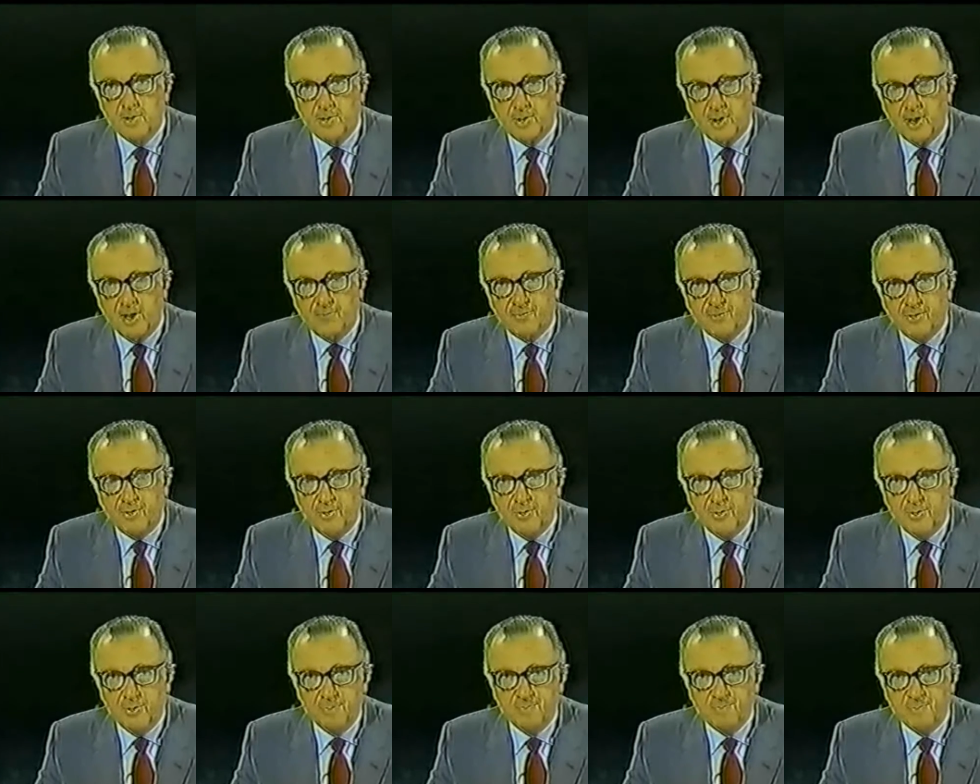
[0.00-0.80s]
Good
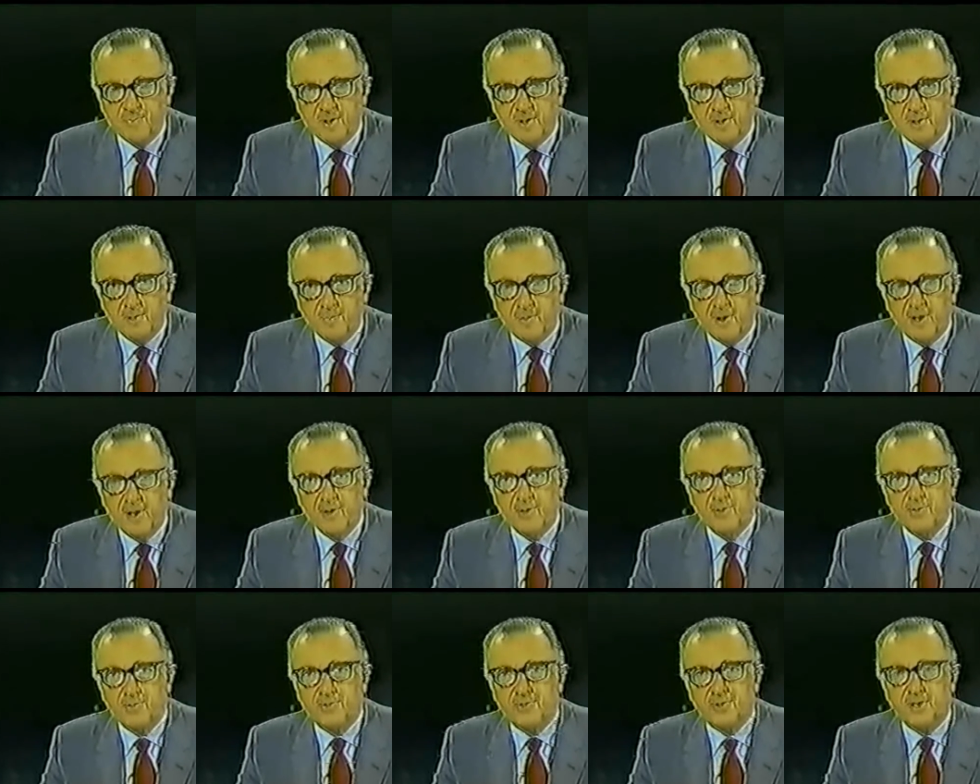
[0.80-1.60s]
afternoon.
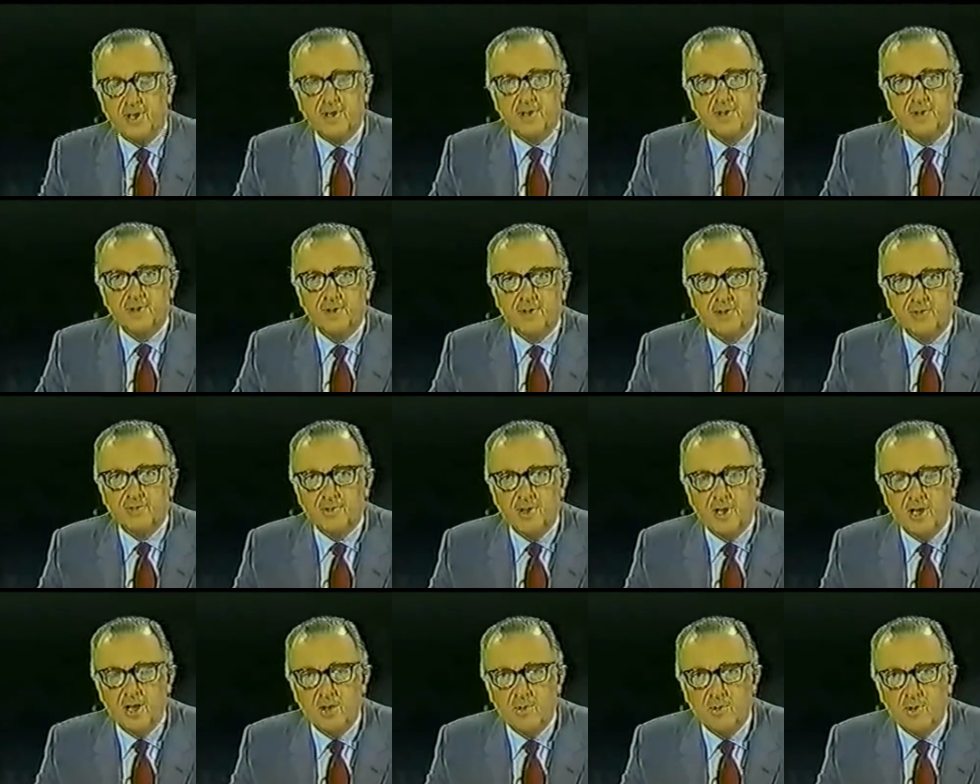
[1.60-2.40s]
Apollo 10
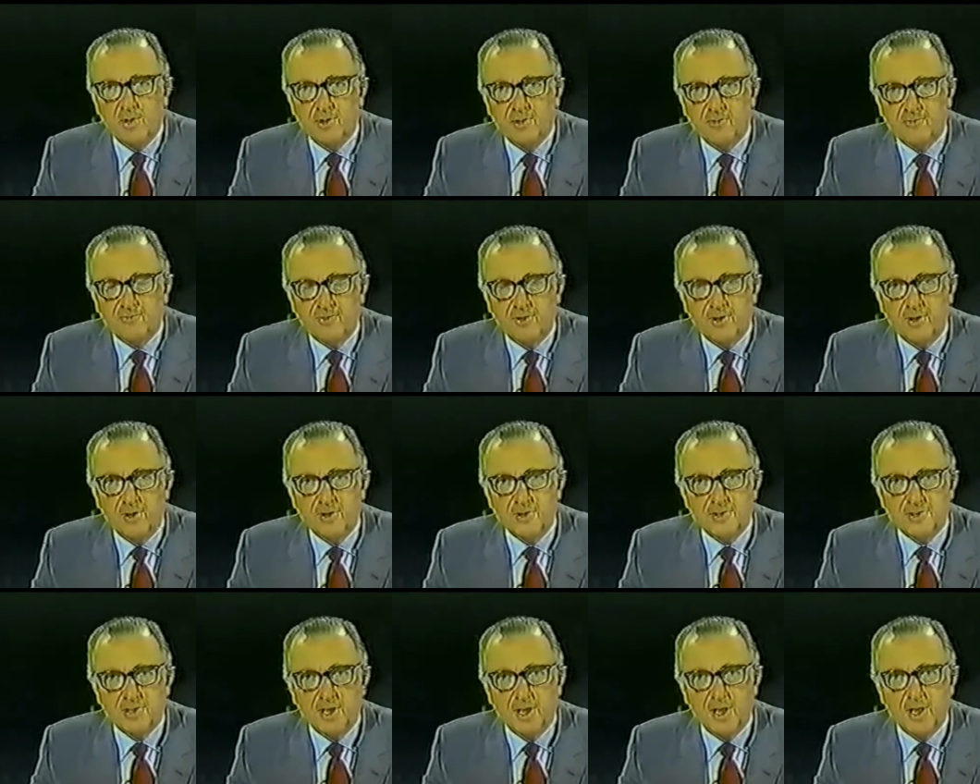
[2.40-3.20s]
is now on the
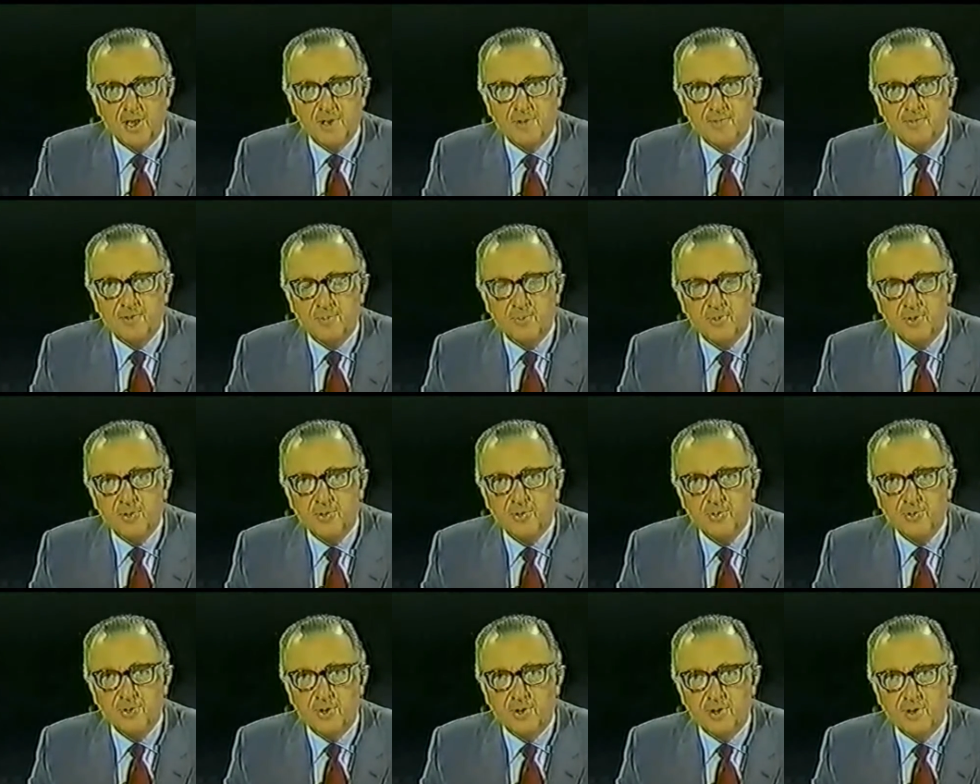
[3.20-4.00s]
far side of the
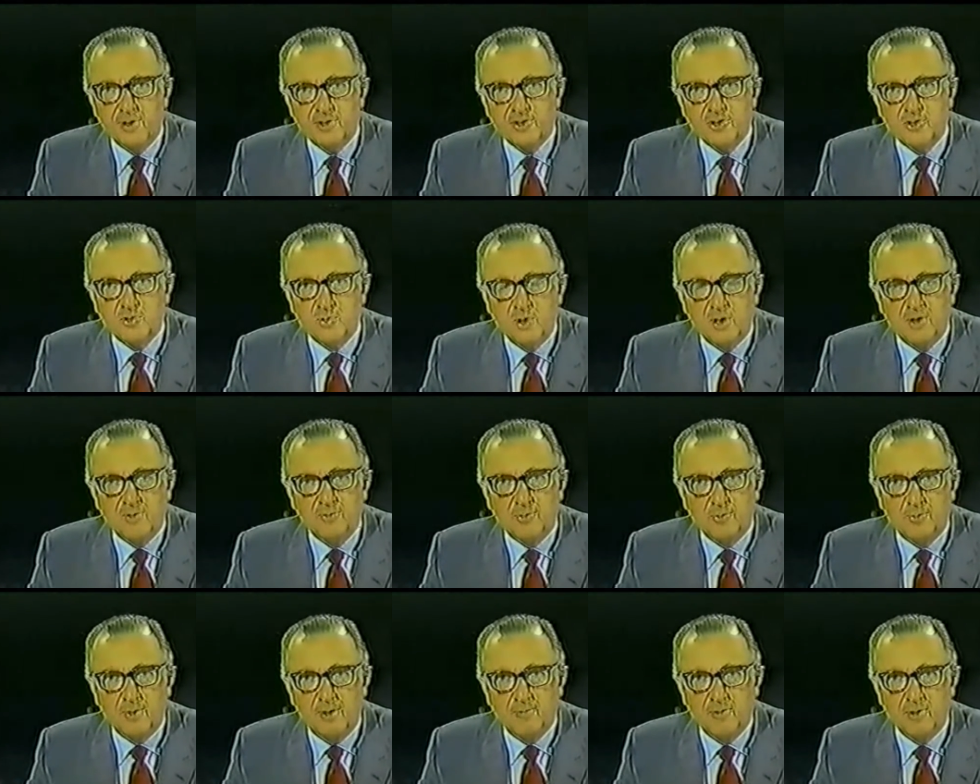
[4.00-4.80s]
moon on its
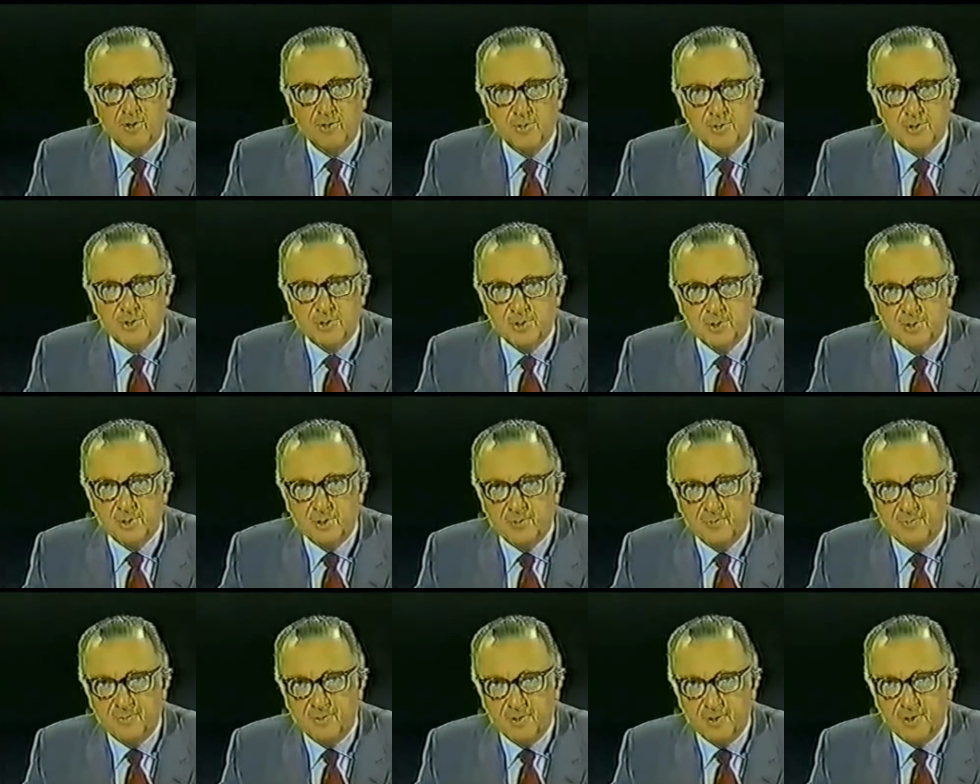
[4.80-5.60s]
12th revolution
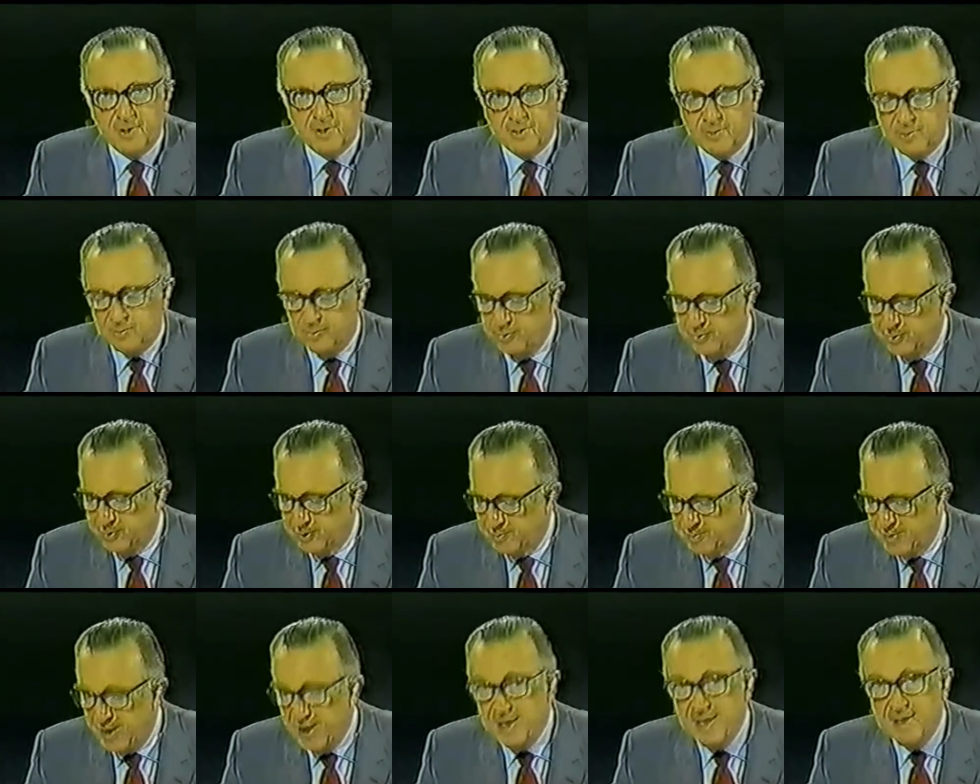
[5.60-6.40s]
of the
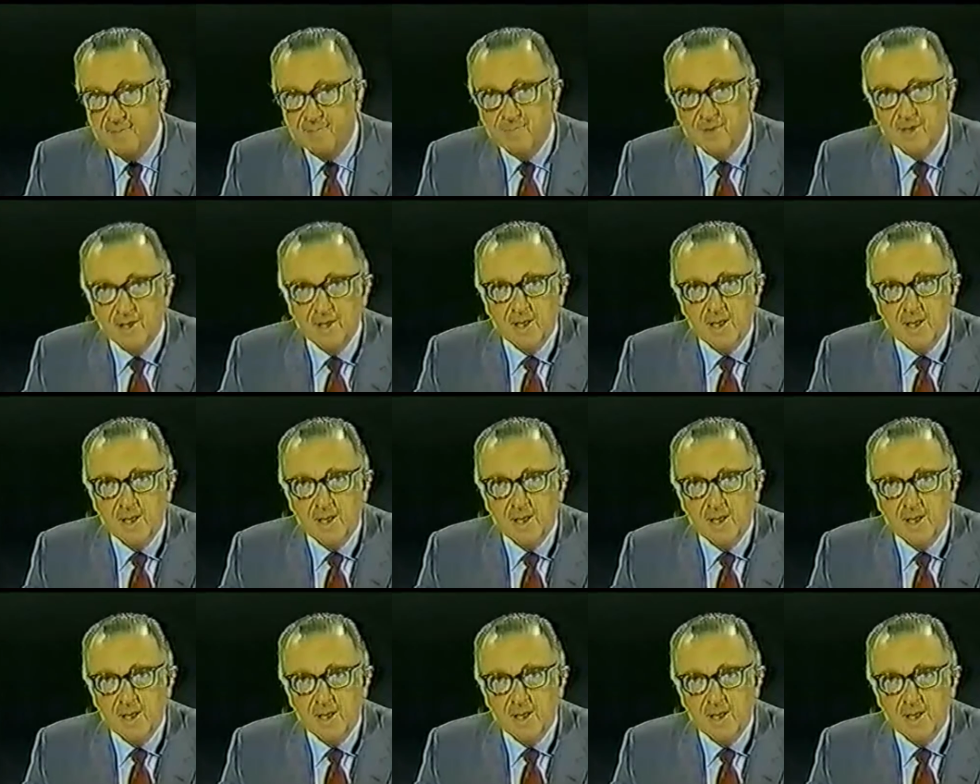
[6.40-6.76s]
lunar body.